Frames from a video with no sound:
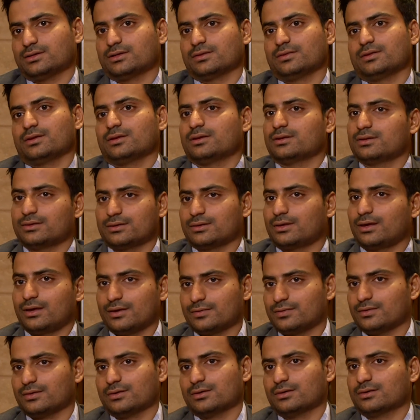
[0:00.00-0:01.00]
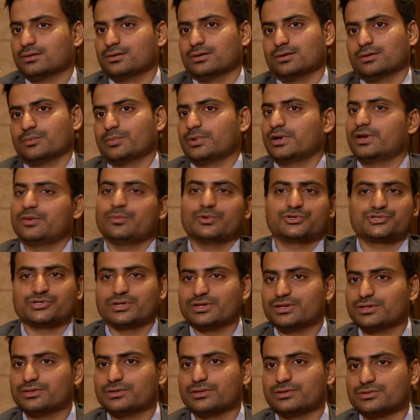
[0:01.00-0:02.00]
uh, then I think uh, pretty much
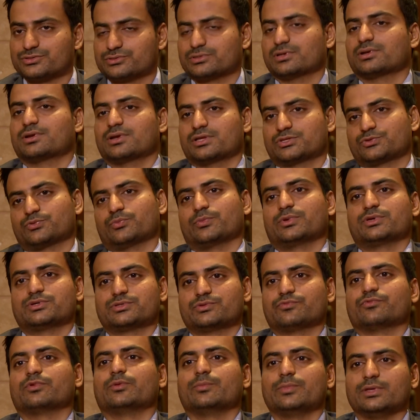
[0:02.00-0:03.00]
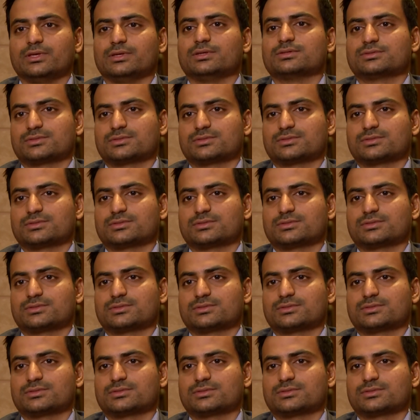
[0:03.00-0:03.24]
any digital transformation will be